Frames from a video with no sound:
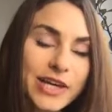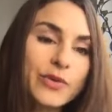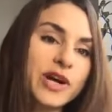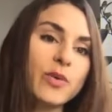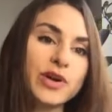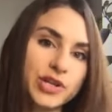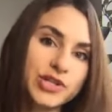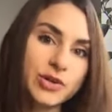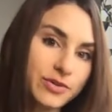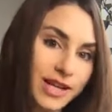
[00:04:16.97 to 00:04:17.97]
or I want to
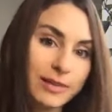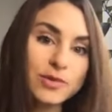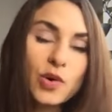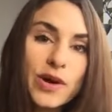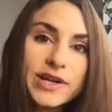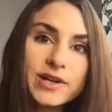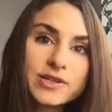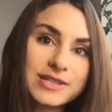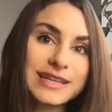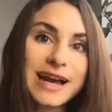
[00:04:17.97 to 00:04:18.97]
show that I'm loyal
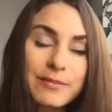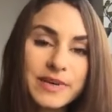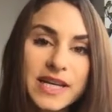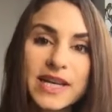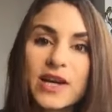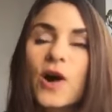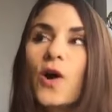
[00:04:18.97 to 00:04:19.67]
to the company,